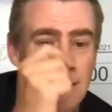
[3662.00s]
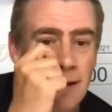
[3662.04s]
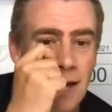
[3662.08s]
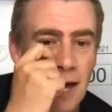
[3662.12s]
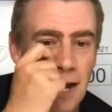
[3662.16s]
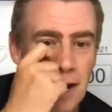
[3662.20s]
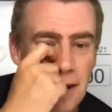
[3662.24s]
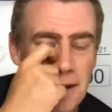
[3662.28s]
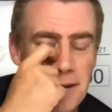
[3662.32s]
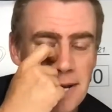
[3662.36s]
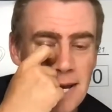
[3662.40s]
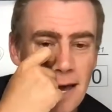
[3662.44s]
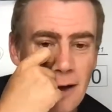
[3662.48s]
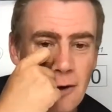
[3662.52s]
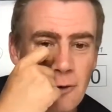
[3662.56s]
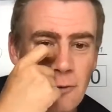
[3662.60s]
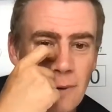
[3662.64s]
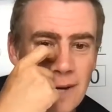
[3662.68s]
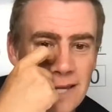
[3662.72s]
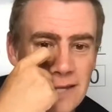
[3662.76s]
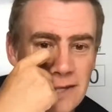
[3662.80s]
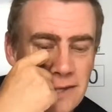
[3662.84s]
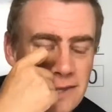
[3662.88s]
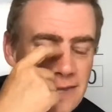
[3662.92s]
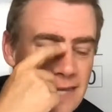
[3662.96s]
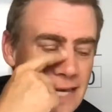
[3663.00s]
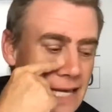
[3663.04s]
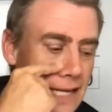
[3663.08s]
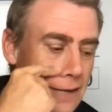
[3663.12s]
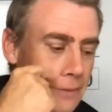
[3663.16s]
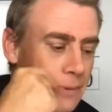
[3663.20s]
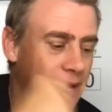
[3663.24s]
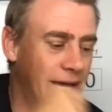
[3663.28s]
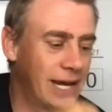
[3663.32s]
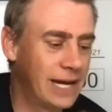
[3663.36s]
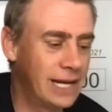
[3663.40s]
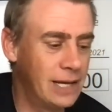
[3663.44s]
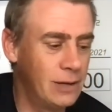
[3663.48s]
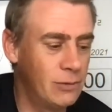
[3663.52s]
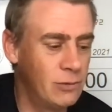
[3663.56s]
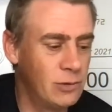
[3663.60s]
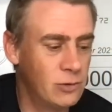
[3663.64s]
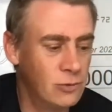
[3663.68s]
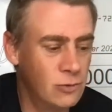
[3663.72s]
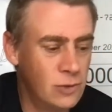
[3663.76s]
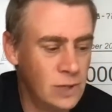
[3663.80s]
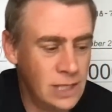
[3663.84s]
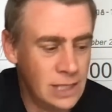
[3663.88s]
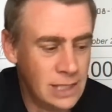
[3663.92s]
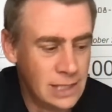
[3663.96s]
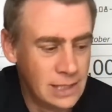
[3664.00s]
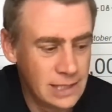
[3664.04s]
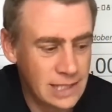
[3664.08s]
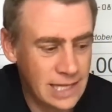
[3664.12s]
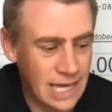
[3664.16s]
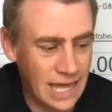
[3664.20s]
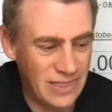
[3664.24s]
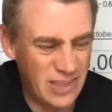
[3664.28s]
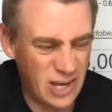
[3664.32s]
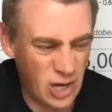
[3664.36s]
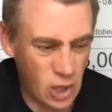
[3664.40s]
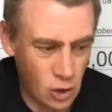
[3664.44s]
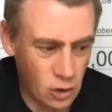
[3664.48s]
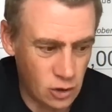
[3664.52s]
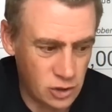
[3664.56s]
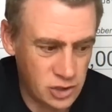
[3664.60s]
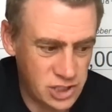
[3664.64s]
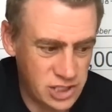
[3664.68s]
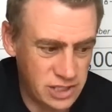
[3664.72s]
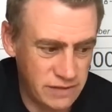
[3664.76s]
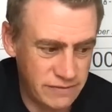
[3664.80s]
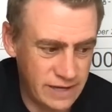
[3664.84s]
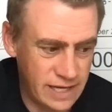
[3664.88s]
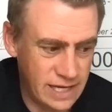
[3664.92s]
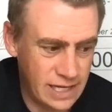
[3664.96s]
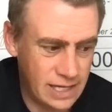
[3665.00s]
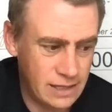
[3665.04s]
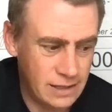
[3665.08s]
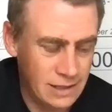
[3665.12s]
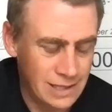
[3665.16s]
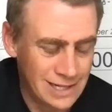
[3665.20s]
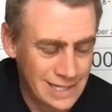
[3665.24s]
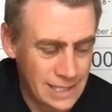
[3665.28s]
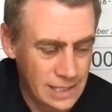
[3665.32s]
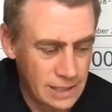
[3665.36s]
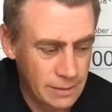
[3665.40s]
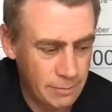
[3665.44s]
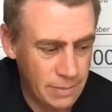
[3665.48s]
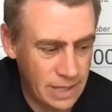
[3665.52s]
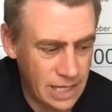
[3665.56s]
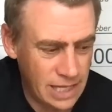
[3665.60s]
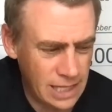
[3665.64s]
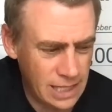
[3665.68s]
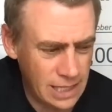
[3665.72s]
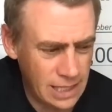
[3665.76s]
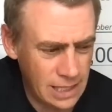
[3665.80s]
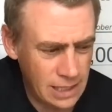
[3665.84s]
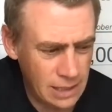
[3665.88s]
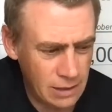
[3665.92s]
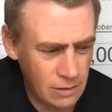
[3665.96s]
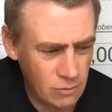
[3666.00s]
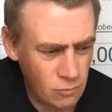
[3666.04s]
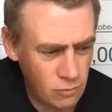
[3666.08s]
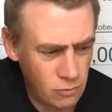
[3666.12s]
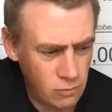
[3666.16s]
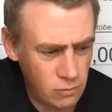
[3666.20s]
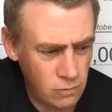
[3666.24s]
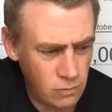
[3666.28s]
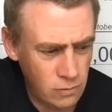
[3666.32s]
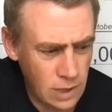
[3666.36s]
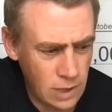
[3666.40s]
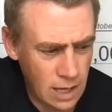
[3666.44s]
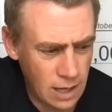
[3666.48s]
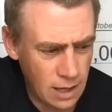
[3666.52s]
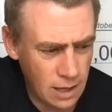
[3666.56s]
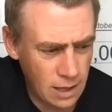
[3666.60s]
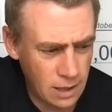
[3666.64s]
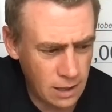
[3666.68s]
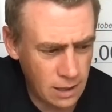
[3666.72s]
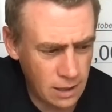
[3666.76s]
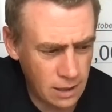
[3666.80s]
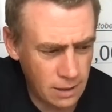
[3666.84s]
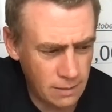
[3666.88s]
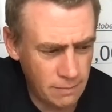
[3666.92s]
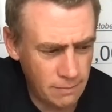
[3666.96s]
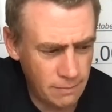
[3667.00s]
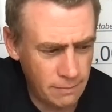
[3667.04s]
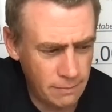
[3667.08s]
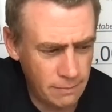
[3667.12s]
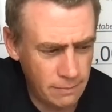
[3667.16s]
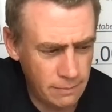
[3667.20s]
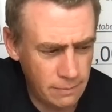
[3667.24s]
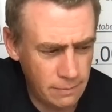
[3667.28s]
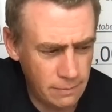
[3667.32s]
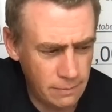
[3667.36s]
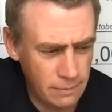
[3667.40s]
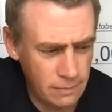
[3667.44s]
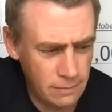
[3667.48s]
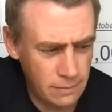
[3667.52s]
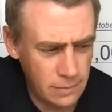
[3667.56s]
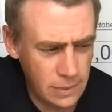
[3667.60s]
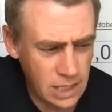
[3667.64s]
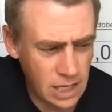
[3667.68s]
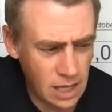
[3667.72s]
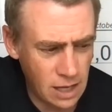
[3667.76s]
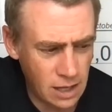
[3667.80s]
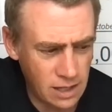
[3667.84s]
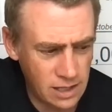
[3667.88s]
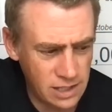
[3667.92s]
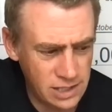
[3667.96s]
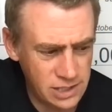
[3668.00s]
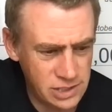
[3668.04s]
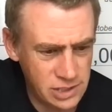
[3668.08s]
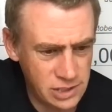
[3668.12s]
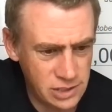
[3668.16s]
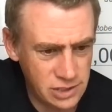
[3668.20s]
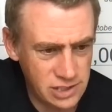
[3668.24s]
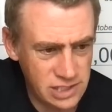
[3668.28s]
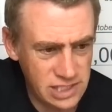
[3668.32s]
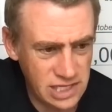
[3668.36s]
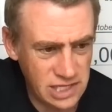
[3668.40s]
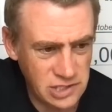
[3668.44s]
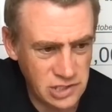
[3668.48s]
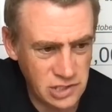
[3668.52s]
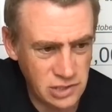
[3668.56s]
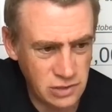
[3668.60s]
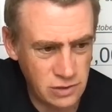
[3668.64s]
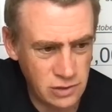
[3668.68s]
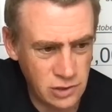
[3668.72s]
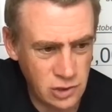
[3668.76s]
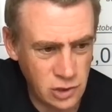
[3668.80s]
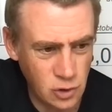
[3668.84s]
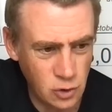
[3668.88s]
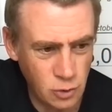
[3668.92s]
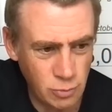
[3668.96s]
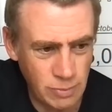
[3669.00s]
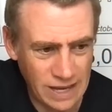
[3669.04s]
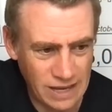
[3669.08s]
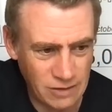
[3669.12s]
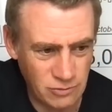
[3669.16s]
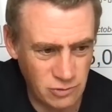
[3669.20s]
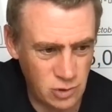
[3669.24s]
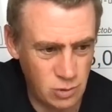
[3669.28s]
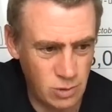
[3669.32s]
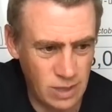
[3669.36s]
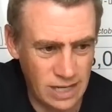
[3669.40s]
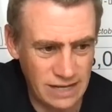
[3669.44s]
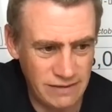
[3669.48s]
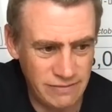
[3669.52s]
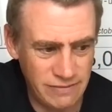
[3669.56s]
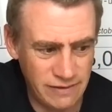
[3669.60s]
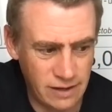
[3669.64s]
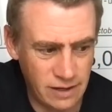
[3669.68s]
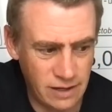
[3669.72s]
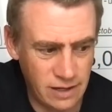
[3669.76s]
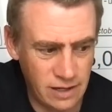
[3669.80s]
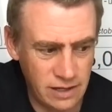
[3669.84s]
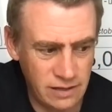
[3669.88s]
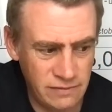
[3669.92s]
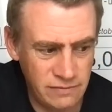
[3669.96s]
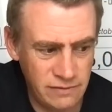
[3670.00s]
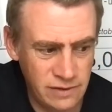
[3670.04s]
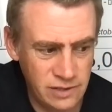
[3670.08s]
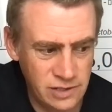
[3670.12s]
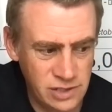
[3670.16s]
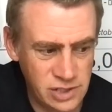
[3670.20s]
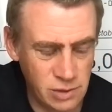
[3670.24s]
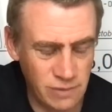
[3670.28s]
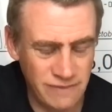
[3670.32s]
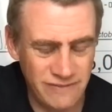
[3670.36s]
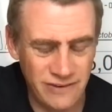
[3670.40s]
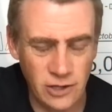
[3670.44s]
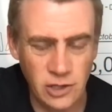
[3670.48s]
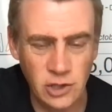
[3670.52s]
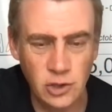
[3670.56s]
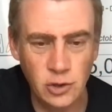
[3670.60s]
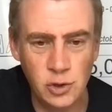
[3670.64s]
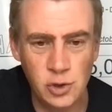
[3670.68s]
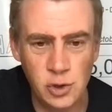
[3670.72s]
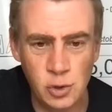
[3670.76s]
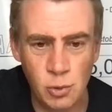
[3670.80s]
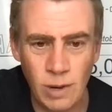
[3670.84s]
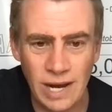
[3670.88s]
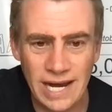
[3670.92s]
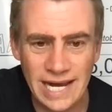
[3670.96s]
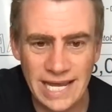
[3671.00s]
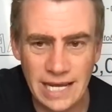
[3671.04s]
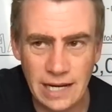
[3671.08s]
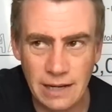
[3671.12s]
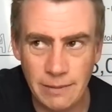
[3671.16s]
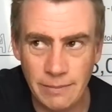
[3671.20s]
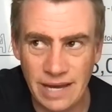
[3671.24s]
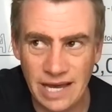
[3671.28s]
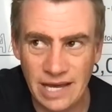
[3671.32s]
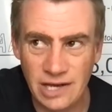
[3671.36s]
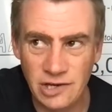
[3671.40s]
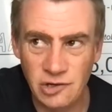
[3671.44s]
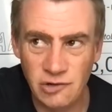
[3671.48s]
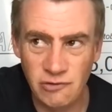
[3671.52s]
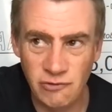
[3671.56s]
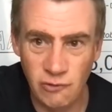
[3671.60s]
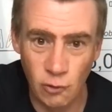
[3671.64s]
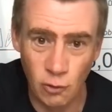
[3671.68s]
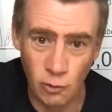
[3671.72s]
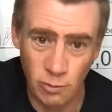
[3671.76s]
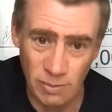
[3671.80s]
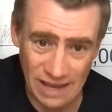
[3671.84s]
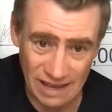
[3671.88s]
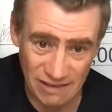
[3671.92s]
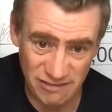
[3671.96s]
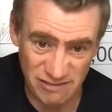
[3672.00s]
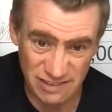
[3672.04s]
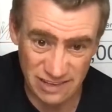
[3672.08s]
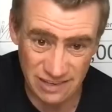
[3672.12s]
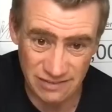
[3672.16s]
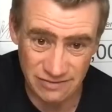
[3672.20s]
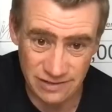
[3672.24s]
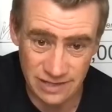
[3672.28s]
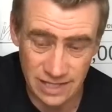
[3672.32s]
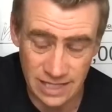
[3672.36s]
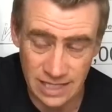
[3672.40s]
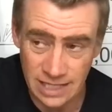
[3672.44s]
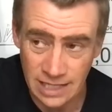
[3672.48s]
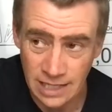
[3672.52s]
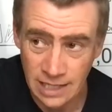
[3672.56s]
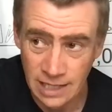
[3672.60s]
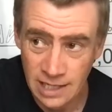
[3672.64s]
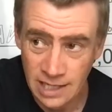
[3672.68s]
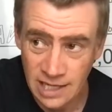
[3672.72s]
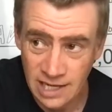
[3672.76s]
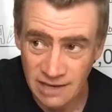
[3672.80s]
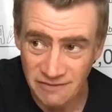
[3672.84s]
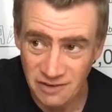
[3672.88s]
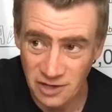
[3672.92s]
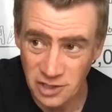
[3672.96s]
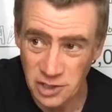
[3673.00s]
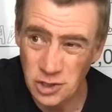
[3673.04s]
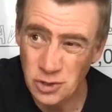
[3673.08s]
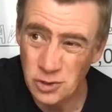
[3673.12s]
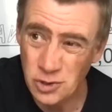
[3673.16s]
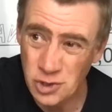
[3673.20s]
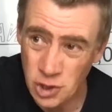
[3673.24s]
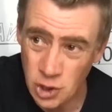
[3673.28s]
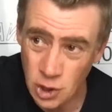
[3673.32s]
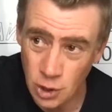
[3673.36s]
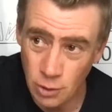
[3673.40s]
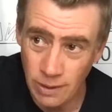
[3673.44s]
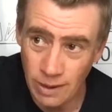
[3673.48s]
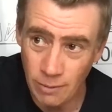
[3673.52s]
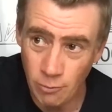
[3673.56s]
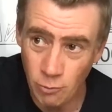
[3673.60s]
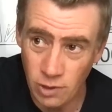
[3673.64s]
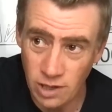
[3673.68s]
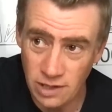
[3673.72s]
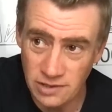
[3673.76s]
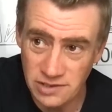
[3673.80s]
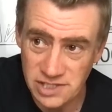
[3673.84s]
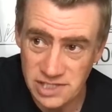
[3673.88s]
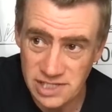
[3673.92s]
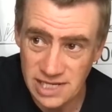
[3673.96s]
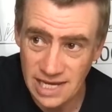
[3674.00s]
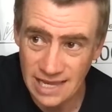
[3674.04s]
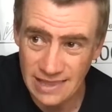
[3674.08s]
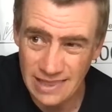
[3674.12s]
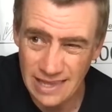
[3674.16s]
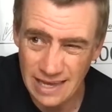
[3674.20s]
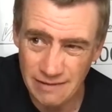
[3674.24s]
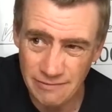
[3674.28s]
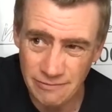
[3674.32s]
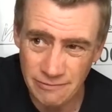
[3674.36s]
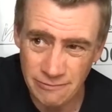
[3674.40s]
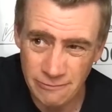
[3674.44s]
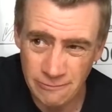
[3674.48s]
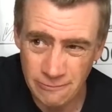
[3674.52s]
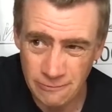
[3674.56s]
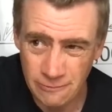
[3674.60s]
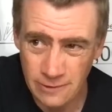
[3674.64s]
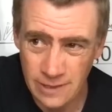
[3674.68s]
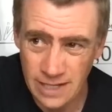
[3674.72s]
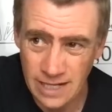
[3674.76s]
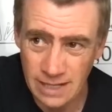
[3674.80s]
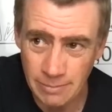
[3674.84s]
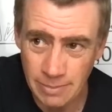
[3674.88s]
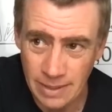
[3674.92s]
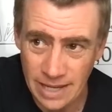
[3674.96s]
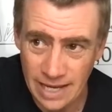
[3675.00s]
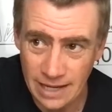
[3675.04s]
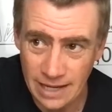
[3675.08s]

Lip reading: And I know when you think about it, well, yeah, the cost of it, me Kaizens are £2.25. So if I use 20 in a match, £4.50. If I use QM1, say they're £3,